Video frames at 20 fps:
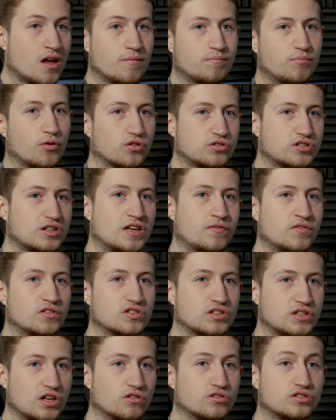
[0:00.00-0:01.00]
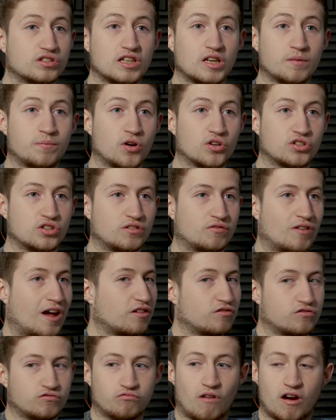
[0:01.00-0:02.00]
but even still seeing a person
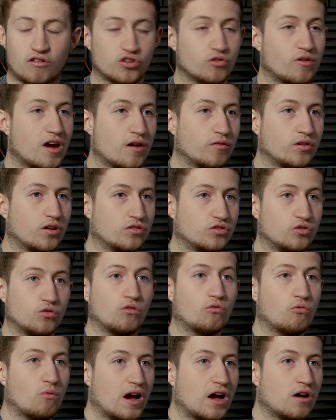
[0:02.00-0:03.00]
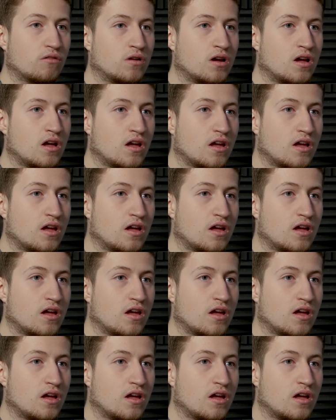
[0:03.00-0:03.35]
around your area doing well